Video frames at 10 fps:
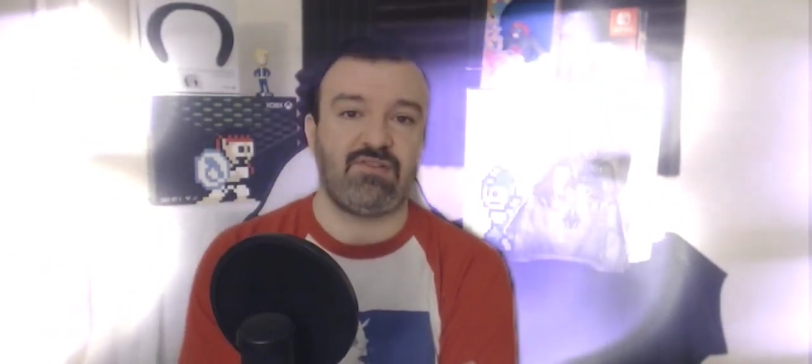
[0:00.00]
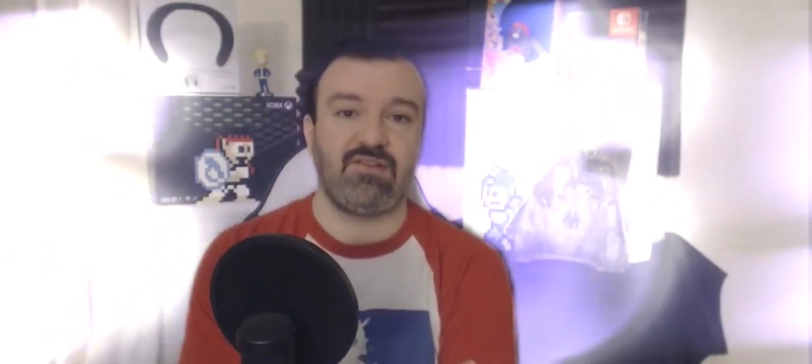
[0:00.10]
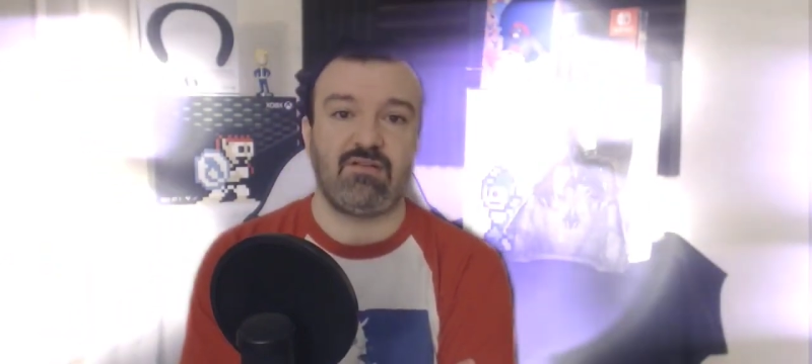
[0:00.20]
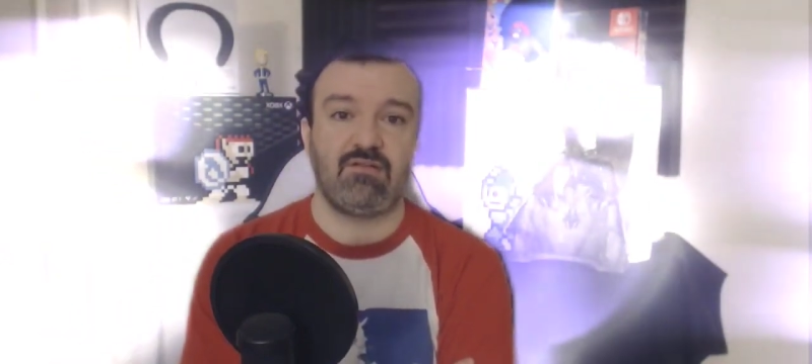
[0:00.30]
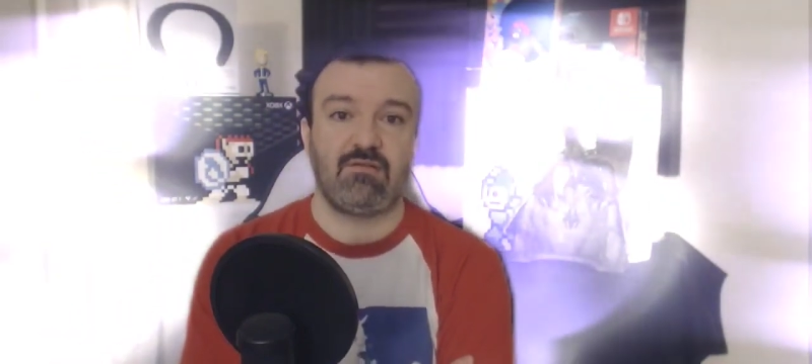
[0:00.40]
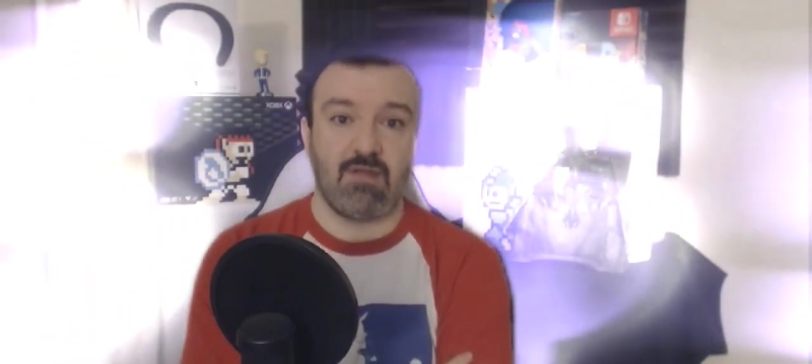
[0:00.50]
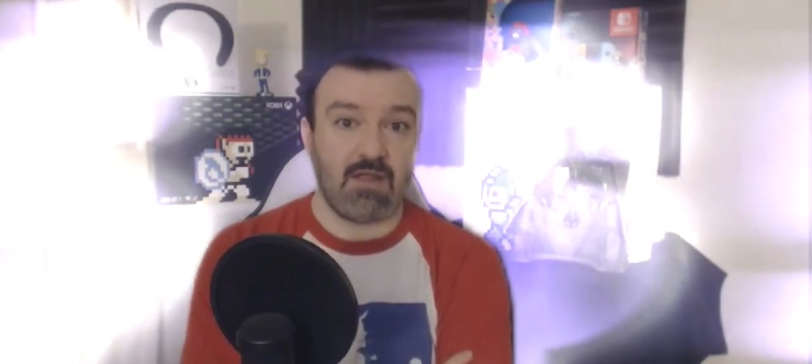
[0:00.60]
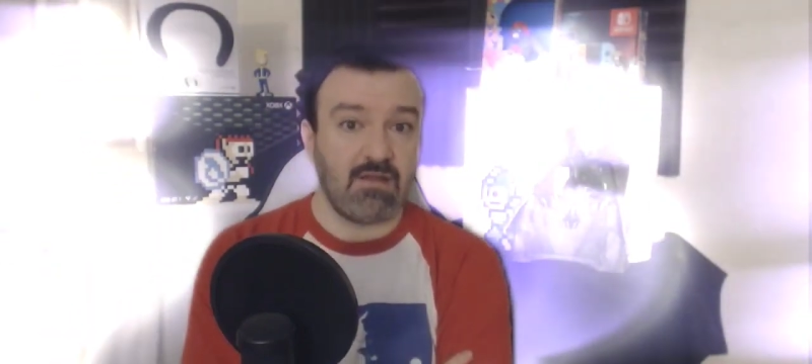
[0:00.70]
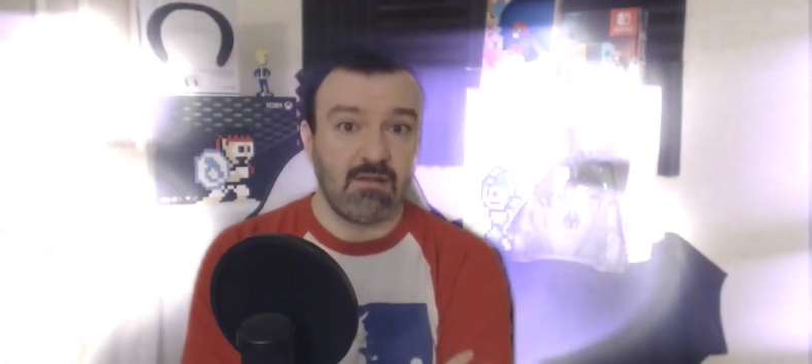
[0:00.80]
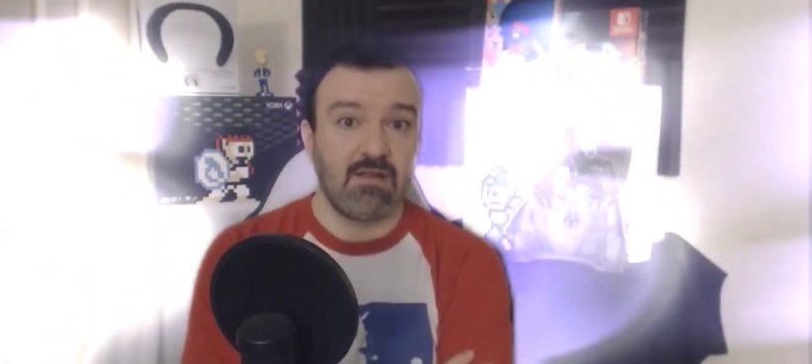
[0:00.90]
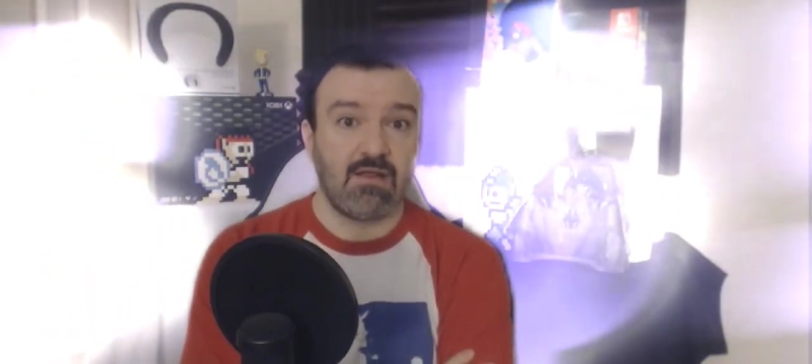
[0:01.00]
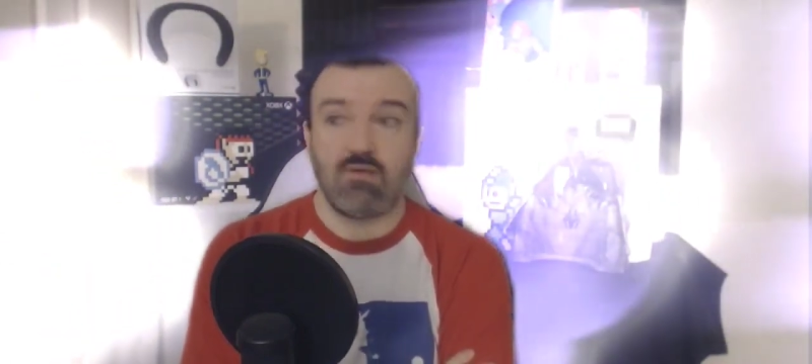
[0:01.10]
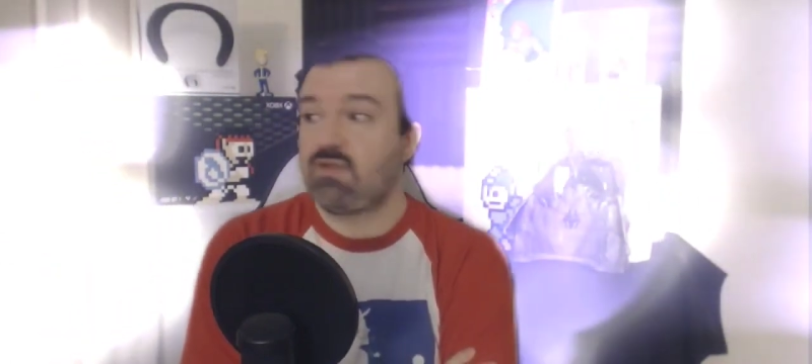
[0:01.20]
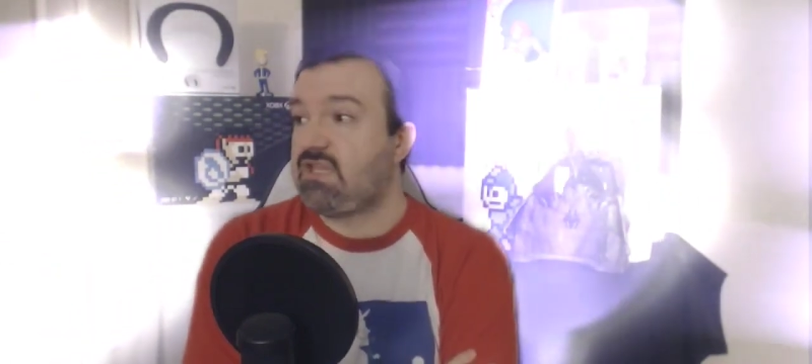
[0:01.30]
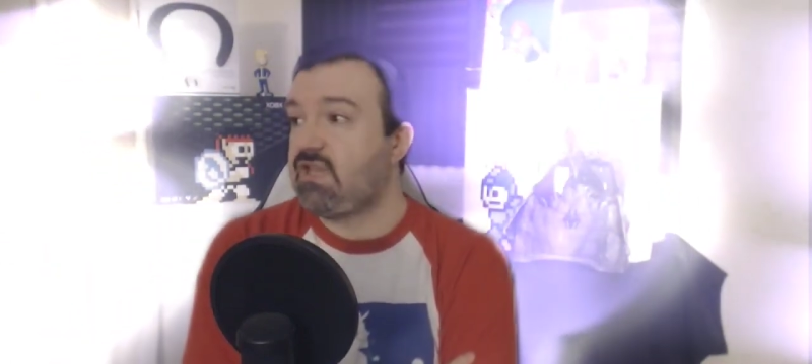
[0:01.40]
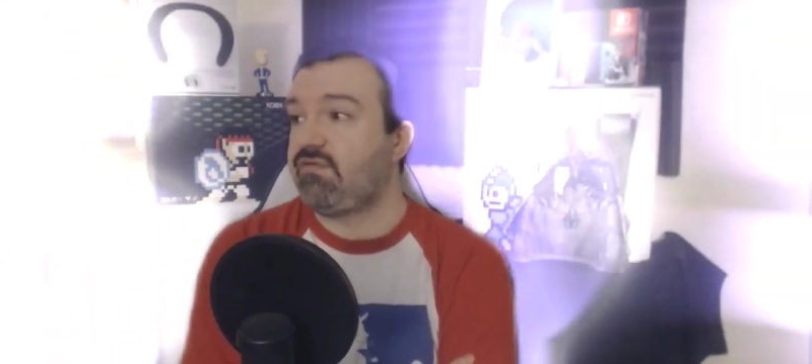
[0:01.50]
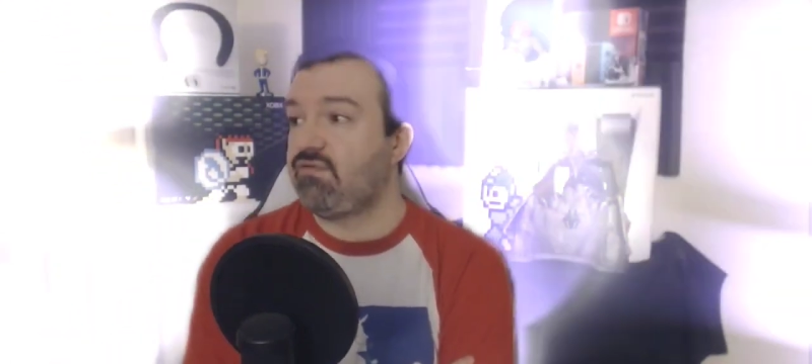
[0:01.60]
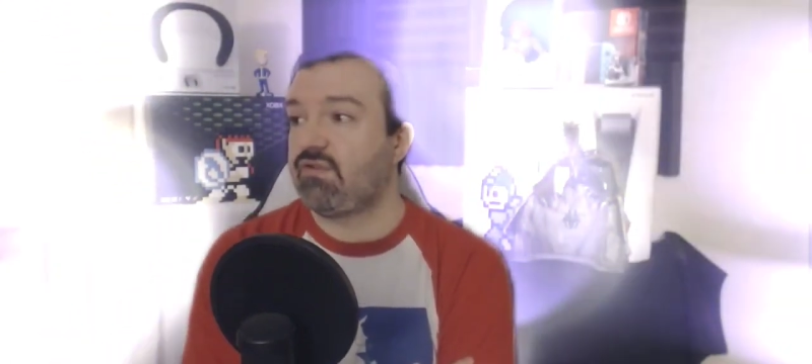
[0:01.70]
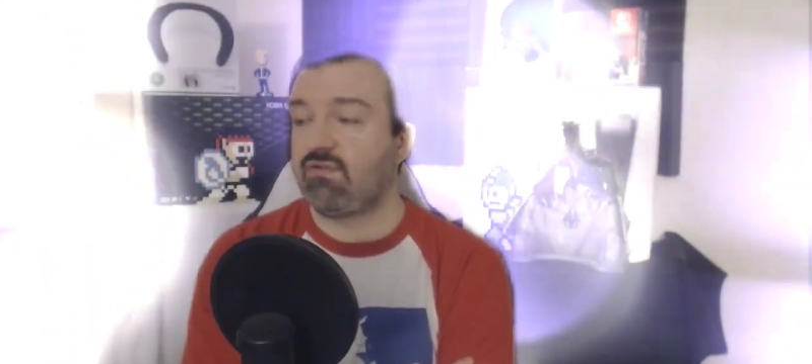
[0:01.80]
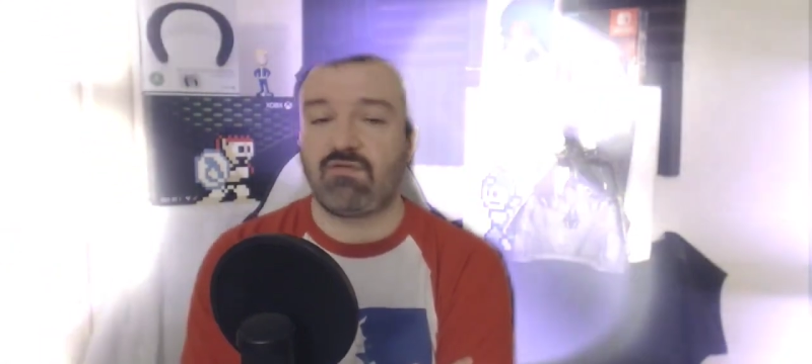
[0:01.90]
the person, right? It would
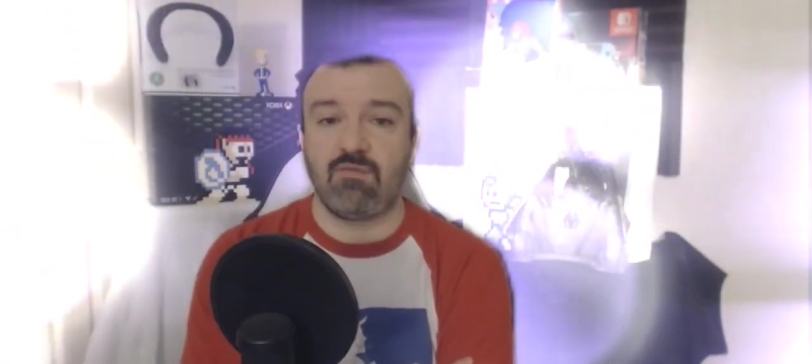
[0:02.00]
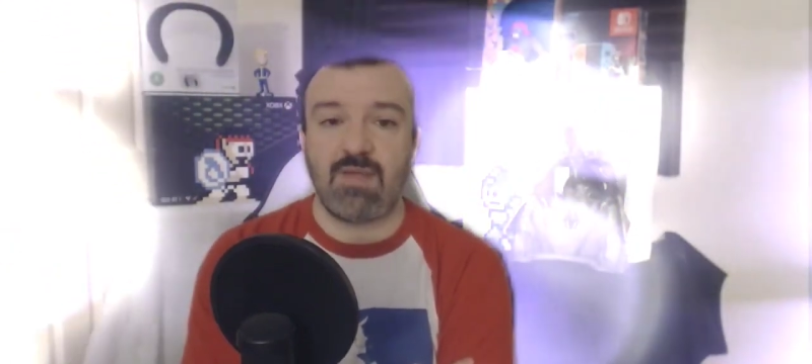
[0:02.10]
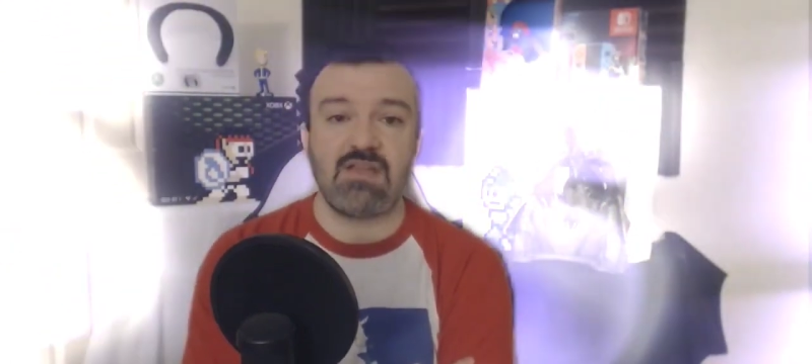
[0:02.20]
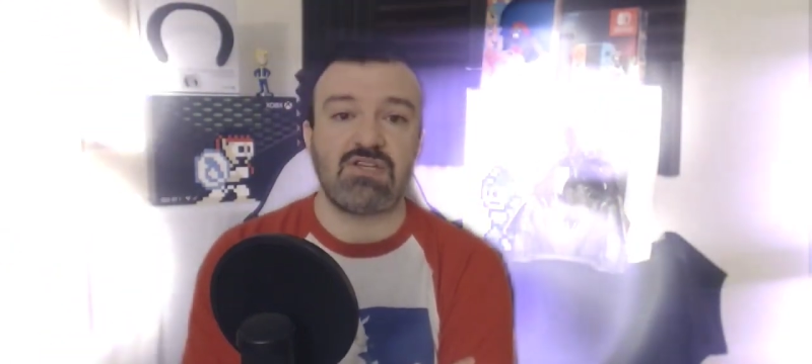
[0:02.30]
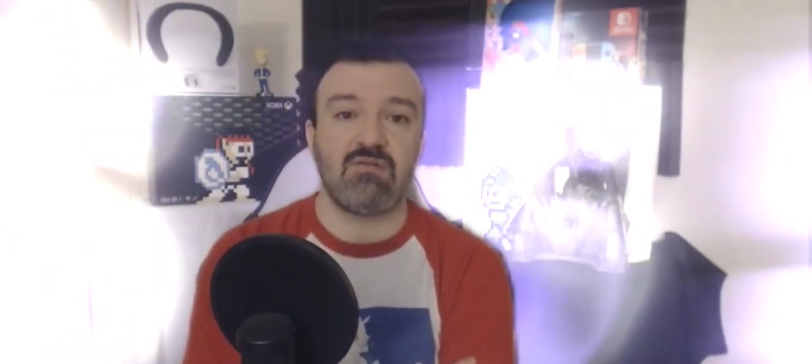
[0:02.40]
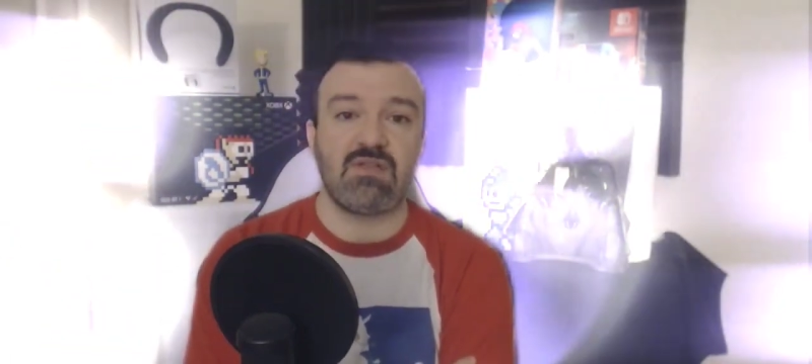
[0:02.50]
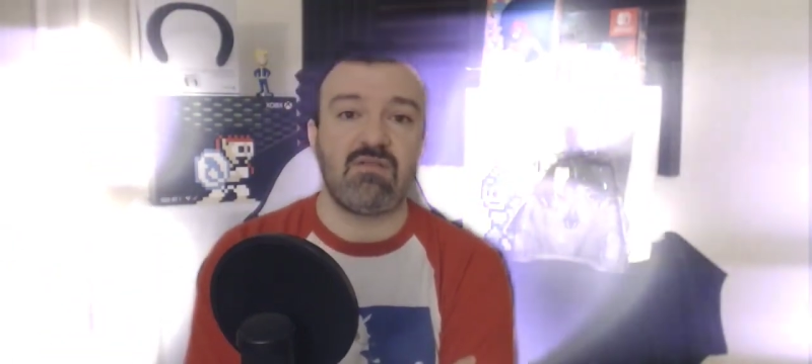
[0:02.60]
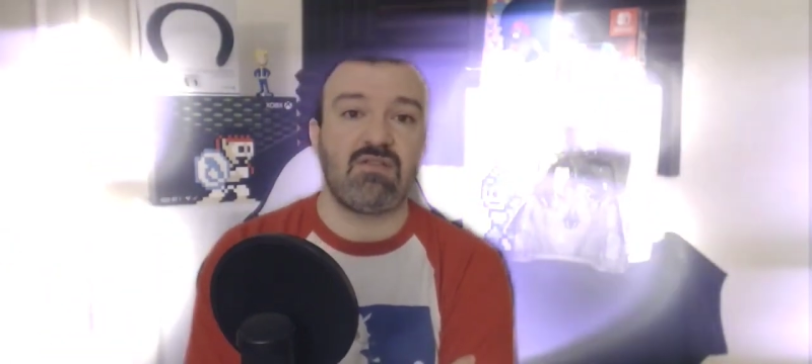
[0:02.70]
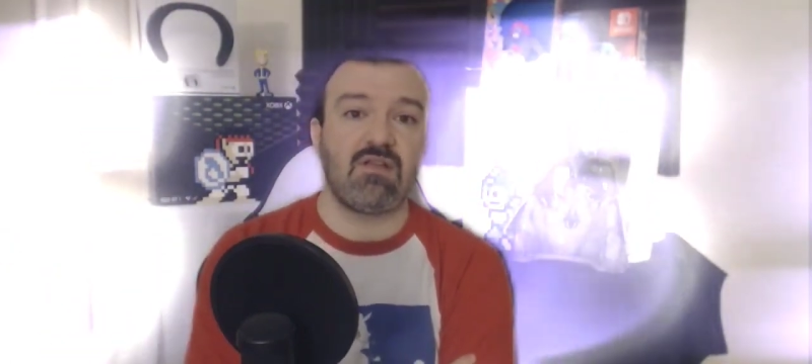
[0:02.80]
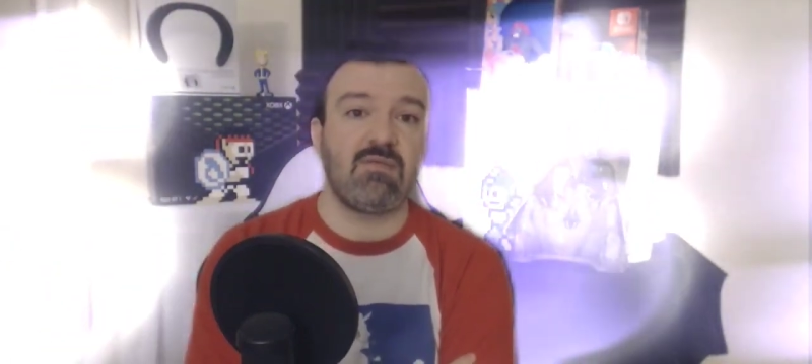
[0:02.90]
give you their information, it would